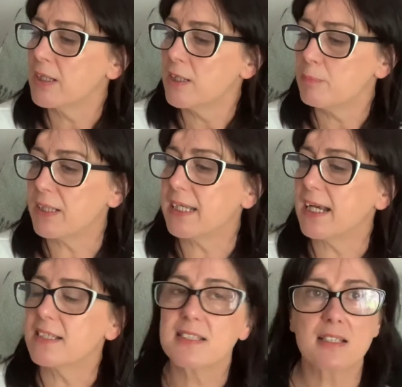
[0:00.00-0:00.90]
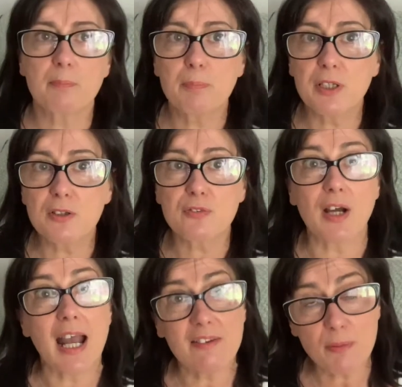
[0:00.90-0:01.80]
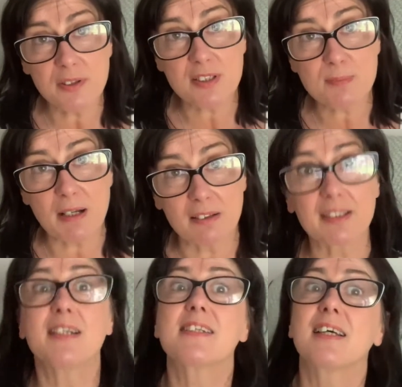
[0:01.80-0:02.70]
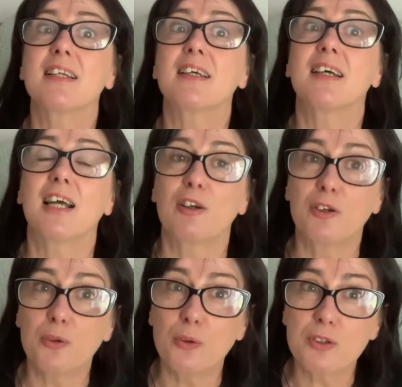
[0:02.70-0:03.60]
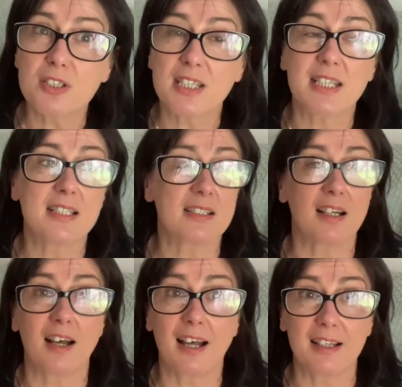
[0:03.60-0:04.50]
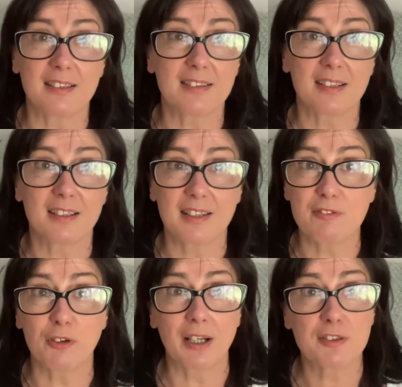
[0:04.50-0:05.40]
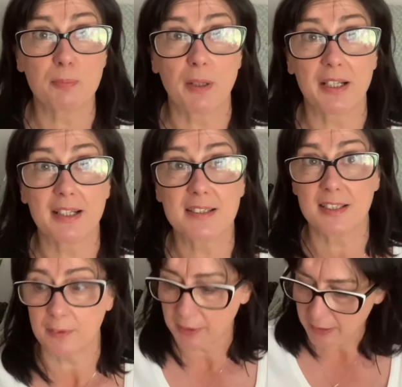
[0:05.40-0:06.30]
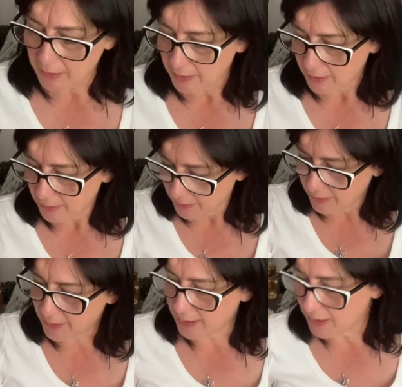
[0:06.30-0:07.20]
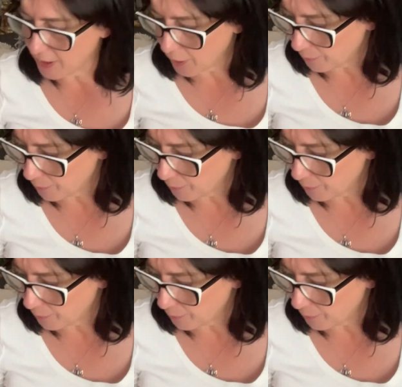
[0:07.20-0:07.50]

But yes, beautiful. Everyone that smelled it said how gorgeous it is, and they've gone out to buy it. So there you go.